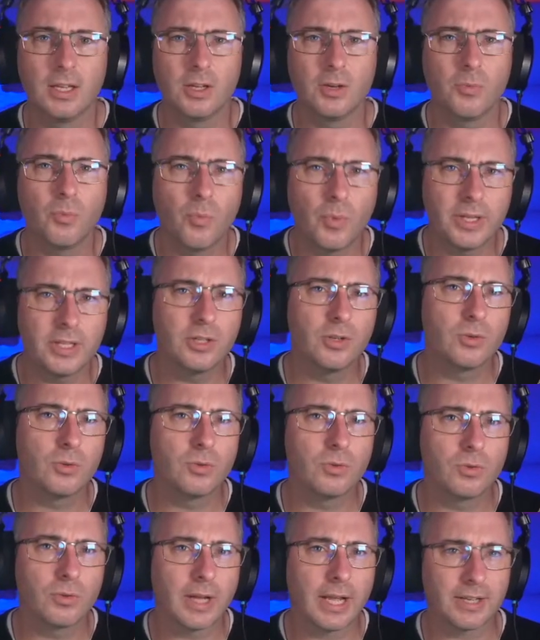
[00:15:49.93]
When
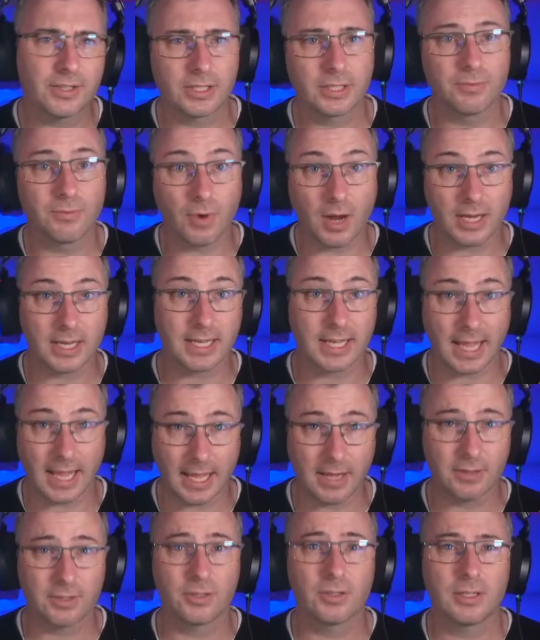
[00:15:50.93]
you're actually writing
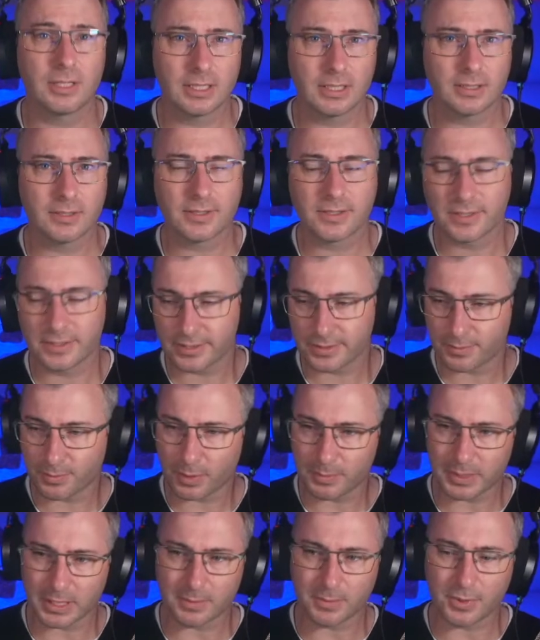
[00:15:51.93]
out your answers,
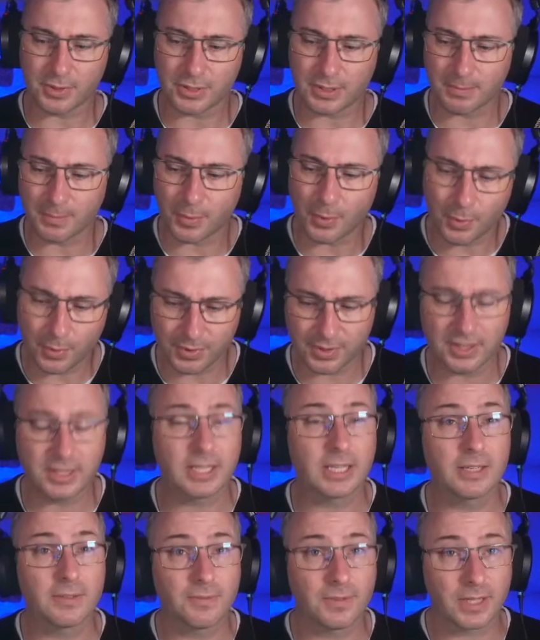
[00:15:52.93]
probably the most important
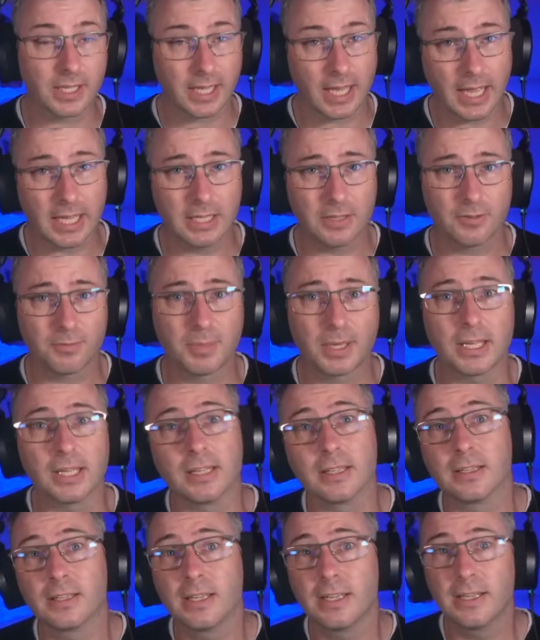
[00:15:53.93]
thing for the KFP
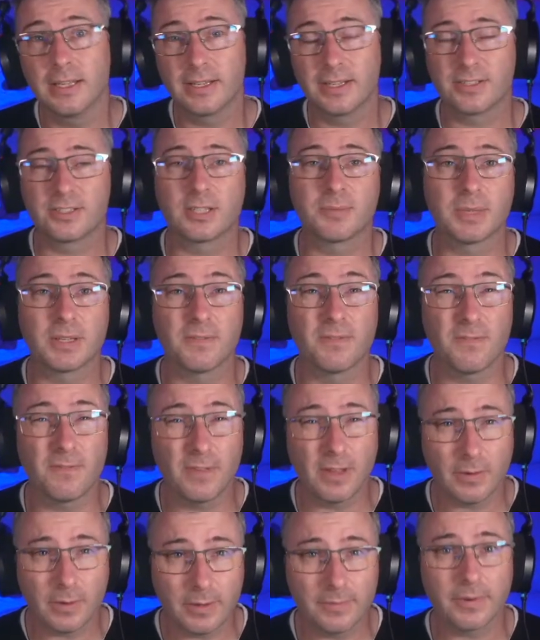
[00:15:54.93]
is to be
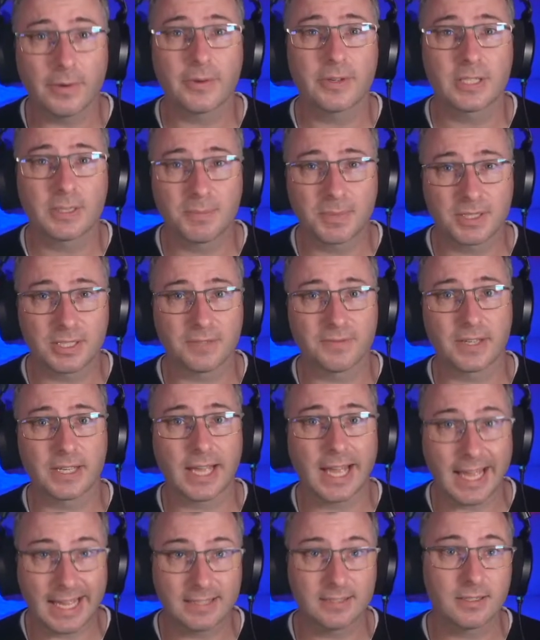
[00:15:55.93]
very, very specific
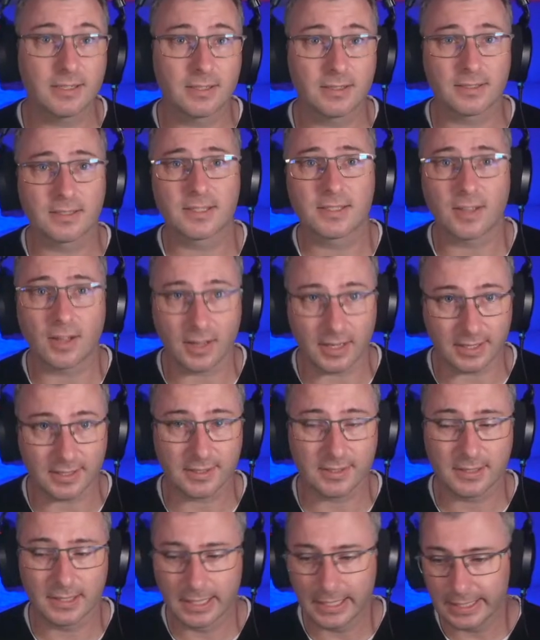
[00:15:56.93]
and concise.
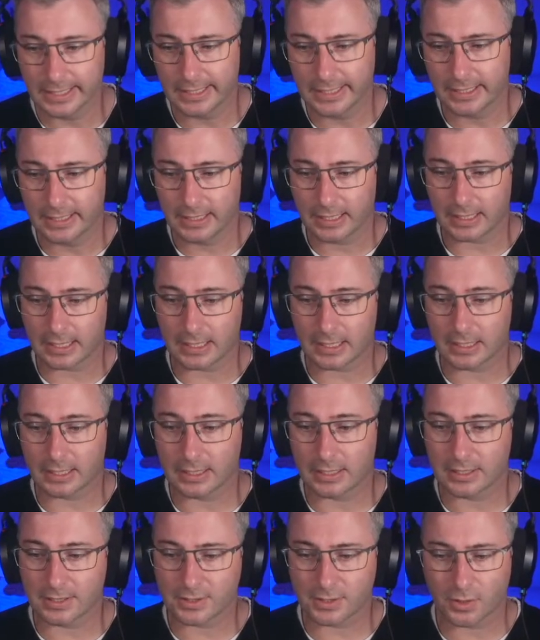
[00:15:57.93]

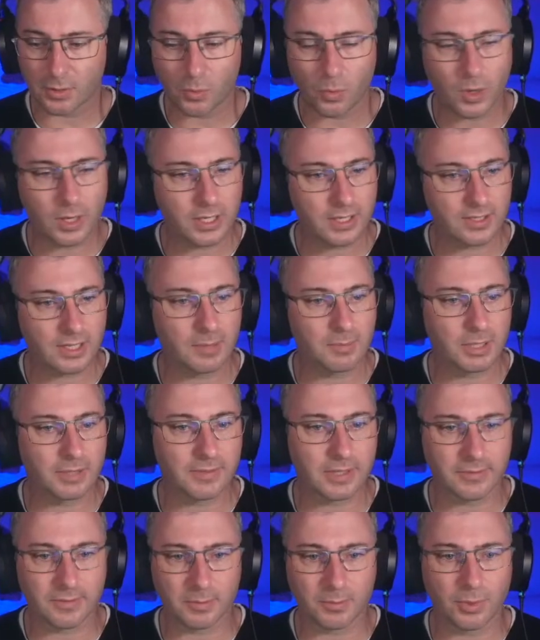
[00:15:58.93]
And so one example I've
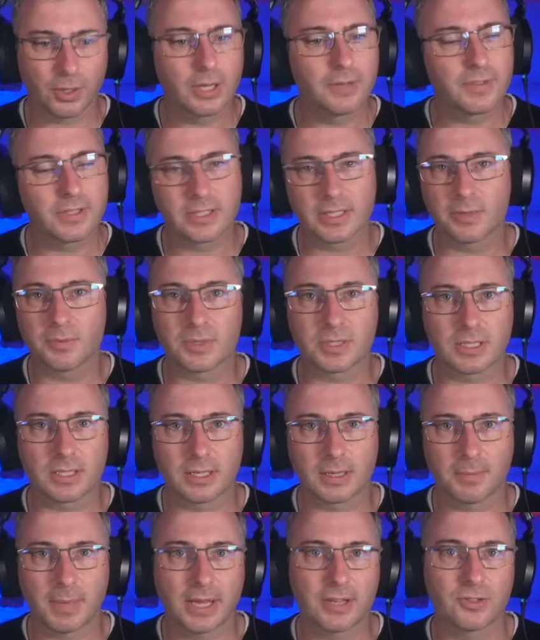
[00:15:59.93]
given previously was a
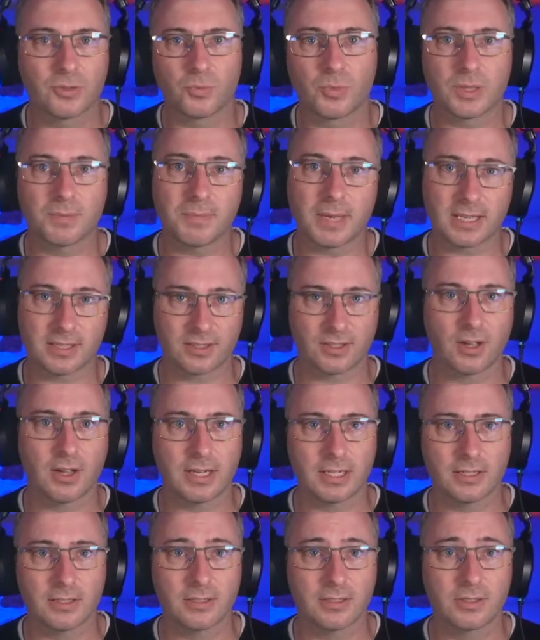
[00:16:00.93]
patient with
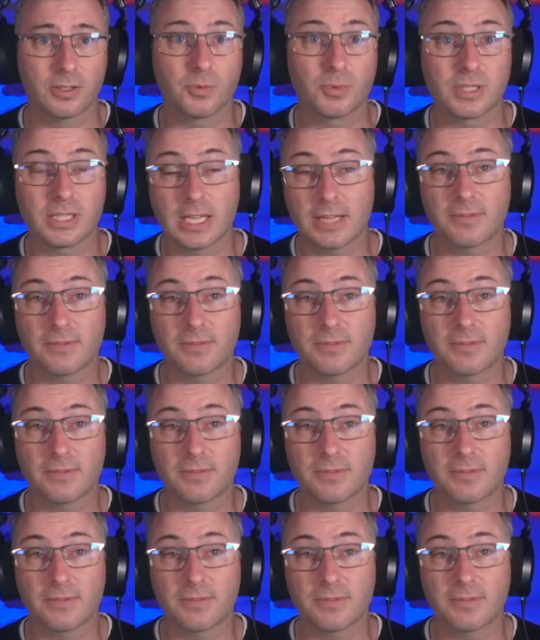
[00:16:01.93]
mastitis. You would never